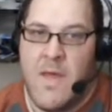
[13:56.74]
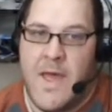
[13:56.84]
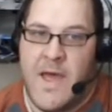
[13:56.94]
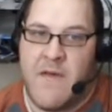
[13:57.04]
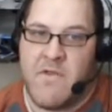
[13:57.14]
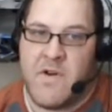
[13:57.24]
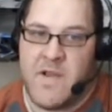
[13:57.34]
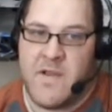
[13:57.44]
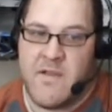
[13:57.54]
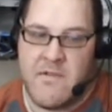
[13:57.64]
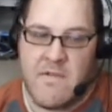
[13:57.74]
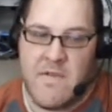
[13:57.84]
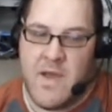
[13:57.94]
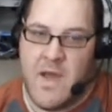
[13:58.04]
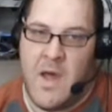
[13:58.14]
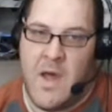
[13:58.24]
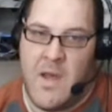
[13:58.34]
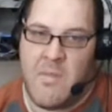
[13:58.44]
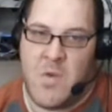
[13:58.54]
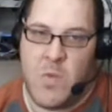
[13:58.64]
advertised. I
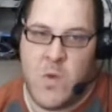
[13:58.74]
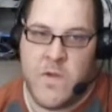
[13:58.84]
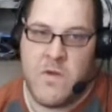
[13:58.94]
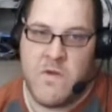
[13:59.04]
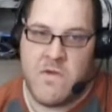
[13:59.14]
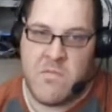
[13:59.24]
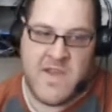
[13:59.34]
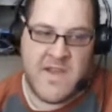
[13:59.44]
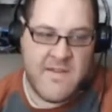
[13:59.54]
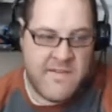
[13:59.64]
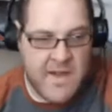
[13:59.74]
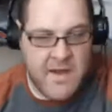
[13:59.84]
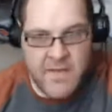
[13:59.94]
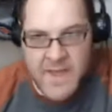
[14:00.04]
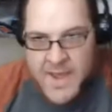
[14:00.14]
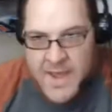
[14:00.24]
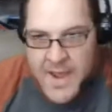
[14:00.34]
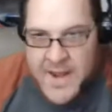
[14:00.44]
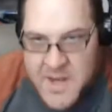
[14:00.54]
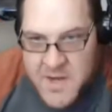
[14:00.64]
mean, we'll do some testing on that.
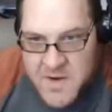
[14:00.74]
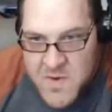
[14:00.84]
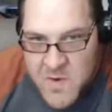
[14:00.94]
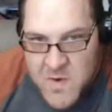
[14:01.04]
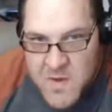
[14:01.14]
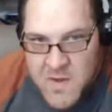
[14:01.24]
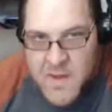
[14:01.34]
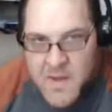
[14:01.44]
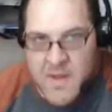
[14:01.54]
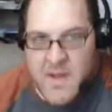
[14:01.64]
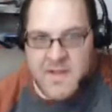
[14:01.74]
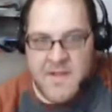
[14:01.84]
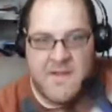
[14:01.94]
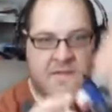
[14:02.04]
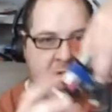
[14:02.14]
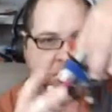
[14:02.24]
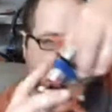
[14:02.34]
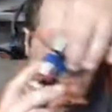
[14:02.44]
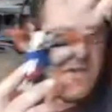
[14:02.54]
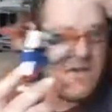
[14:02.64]
I need to do a test
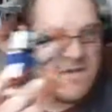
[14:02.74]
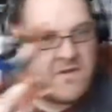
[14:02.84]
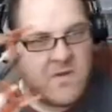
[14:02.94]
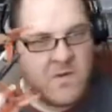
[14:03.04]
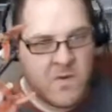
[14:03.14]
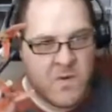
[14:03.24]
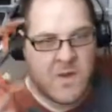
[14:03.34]
on this too,